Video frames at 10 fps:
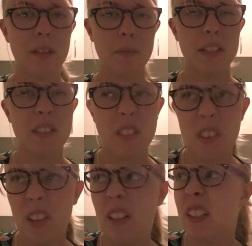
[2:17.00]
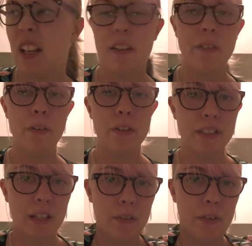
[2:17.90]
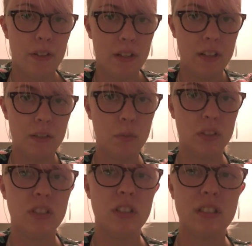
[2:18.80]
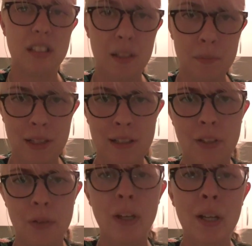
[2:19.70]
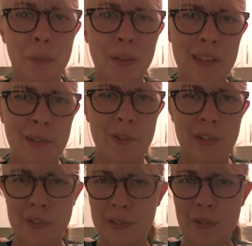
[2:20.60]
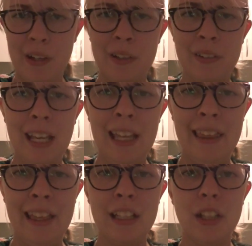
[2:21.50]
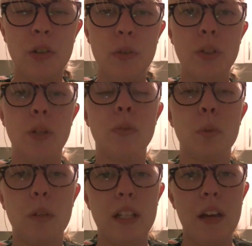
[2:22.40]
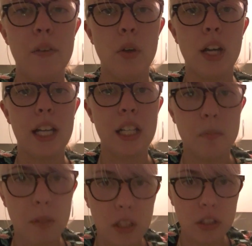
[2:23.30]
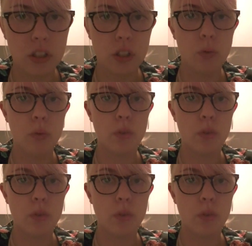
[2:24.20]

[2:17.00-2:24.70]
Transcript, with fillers: because first I, first I thought it was just a game that you win the first round and then you don't win ever again because you